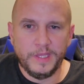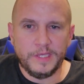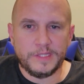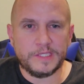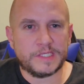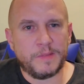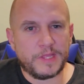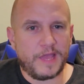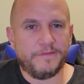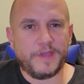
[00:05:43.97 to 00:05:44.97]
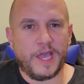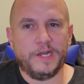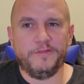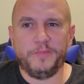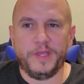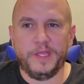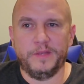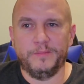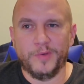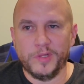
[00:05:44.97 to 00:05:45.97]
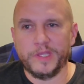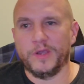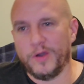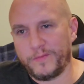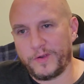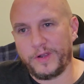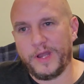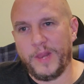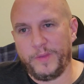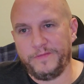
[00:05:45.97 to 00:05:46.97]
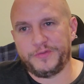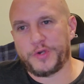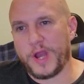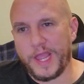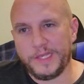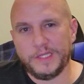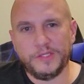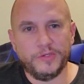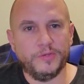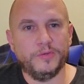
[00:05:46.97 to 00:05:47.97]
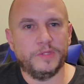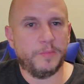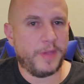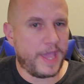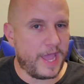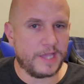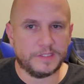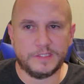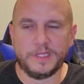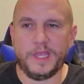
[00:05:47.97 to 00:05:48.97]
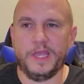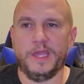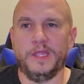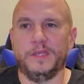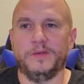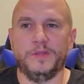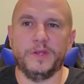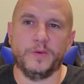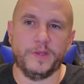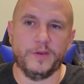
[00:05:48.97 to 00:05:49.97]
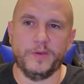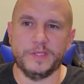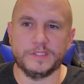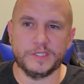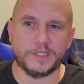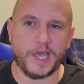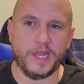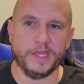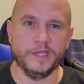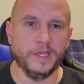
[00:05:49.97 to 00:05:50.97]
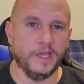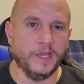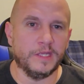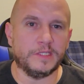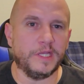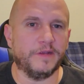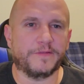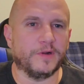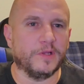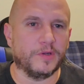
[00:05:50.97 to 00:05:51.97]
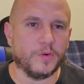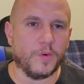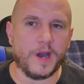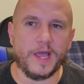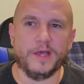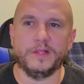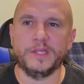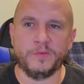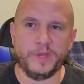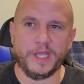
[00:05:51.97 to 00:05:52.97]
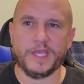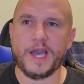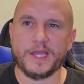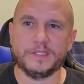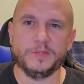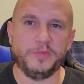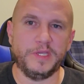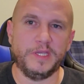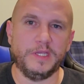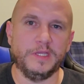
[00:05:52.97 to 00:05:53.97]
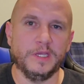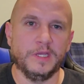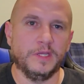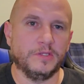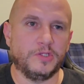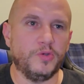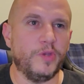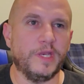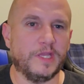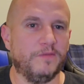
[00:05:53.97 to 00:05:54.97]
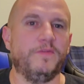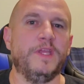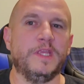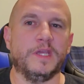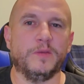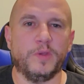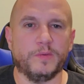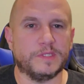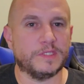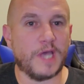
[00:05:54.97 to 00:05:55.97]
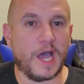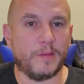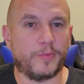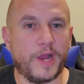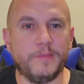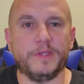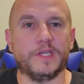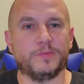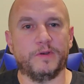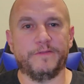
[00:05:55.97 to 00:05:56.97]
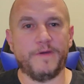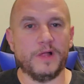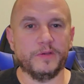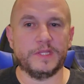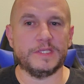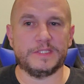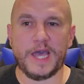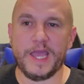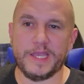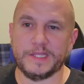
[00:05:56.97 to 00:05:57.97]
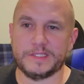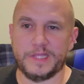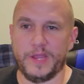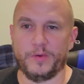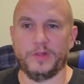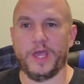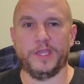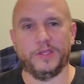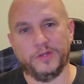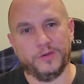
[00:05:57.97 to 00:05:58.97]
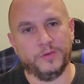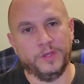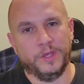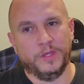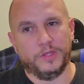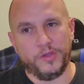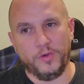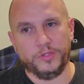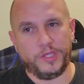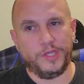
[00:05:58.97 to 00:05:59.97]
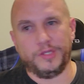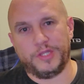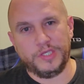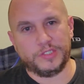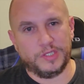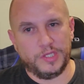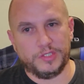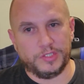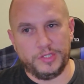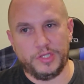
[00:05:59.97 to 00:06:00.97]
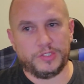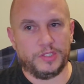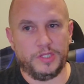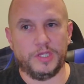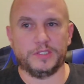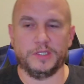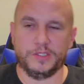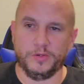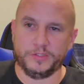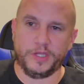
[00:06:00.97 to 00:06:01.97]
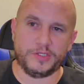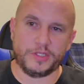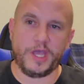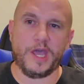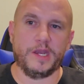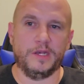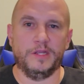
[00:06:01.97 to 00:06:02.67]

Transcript: this is something that I've kind of been mulling over, and we've tried to do in the past. And, we always just kind of did it for a little while. And then when it got to be too inconvenient, we would stop, right? Because we were following these diets that were like, you only eat this and this and this and this, and don't touch that. And